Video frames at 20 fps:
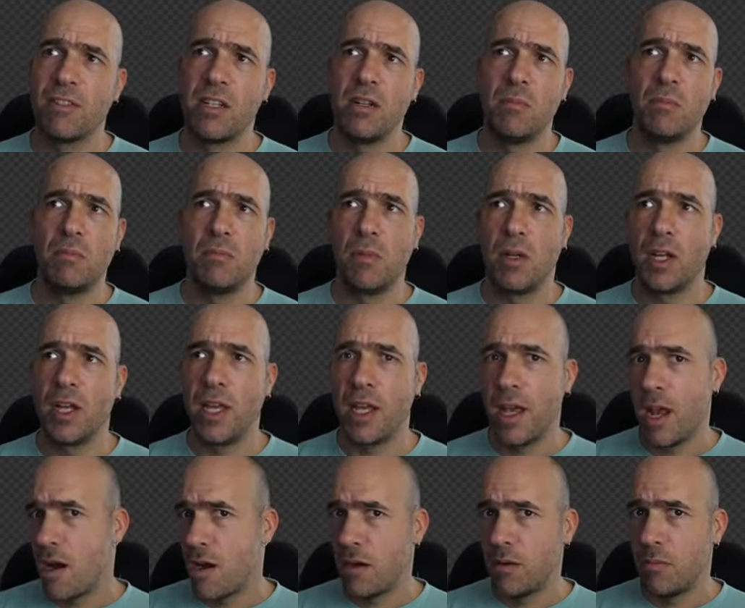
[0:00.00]
have some
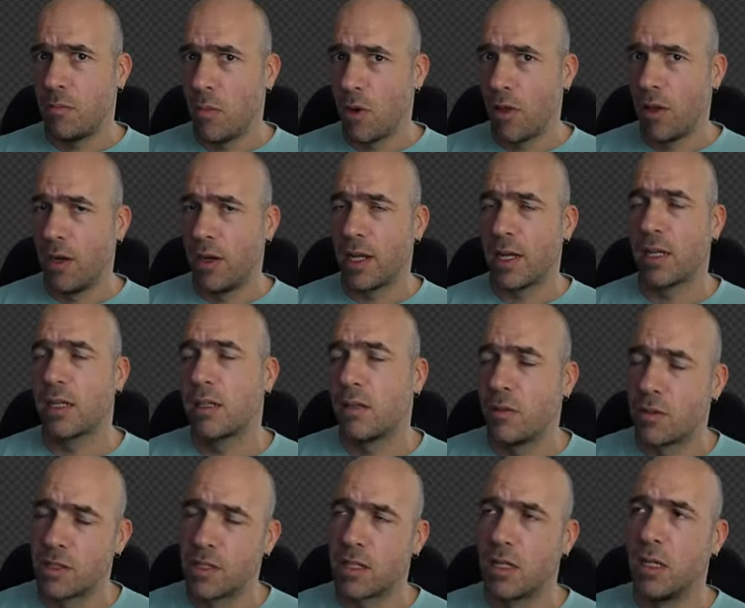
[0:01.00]
hair modeling
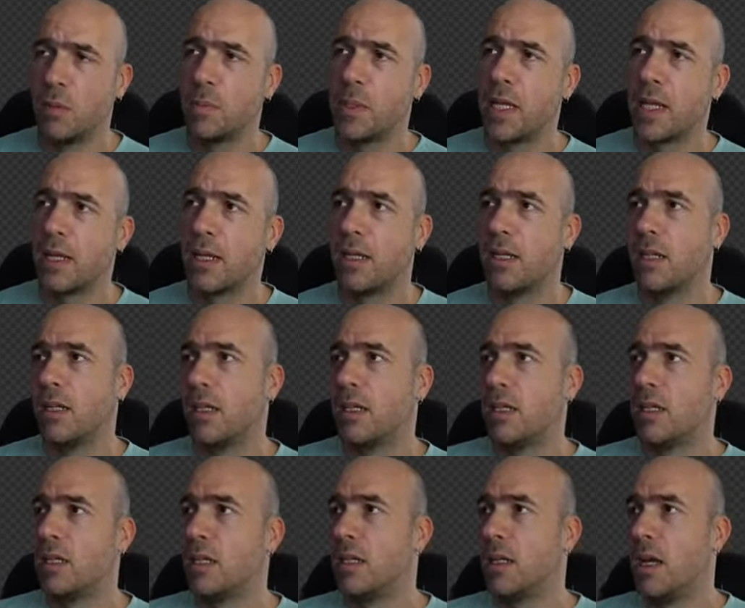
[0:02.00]
or sculpting,
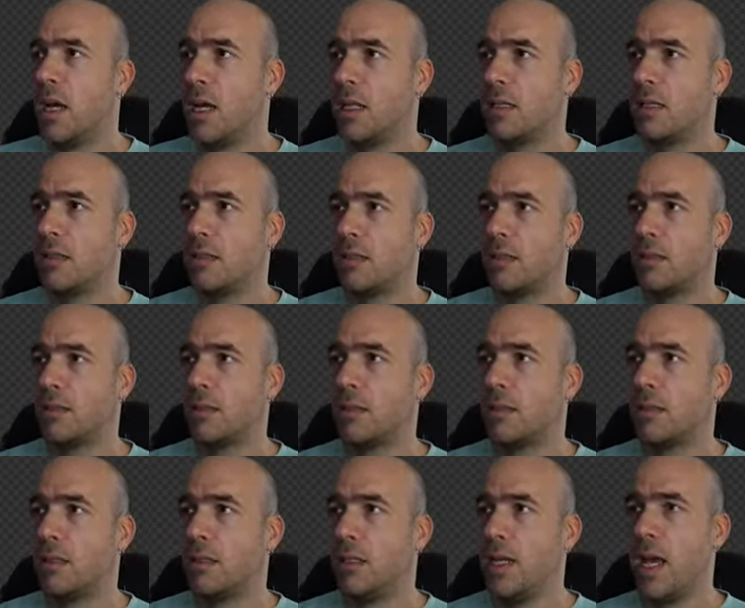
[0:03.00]
and
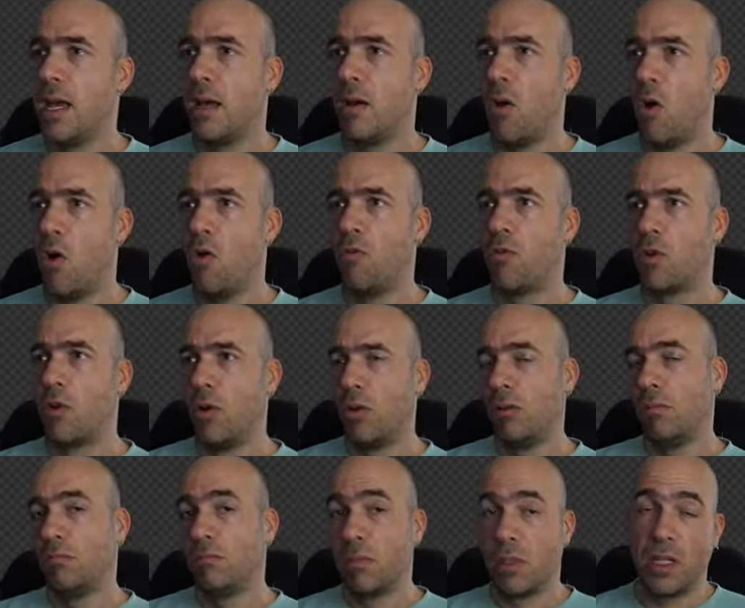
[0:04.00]
yeah,
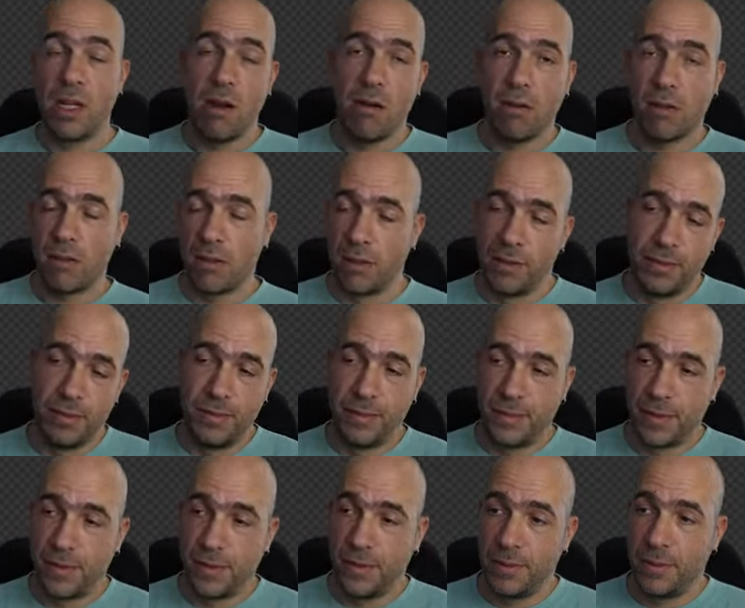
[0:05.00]
overall character
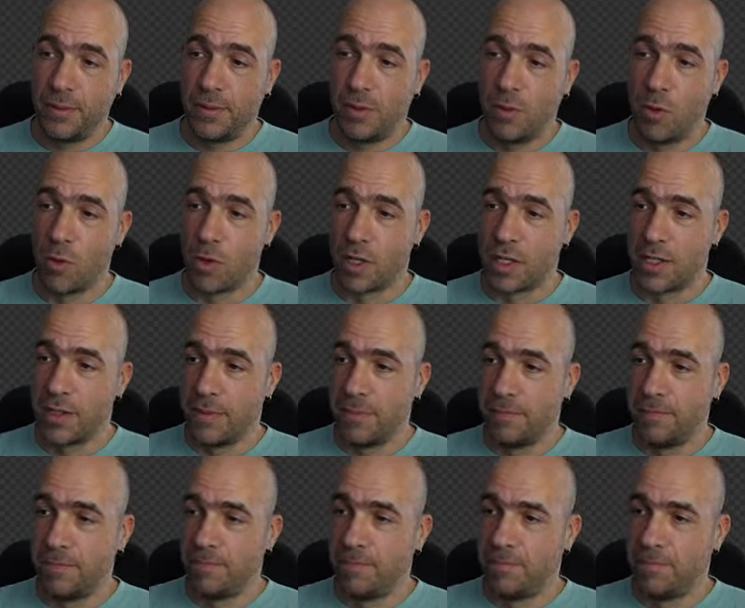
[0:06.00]
course.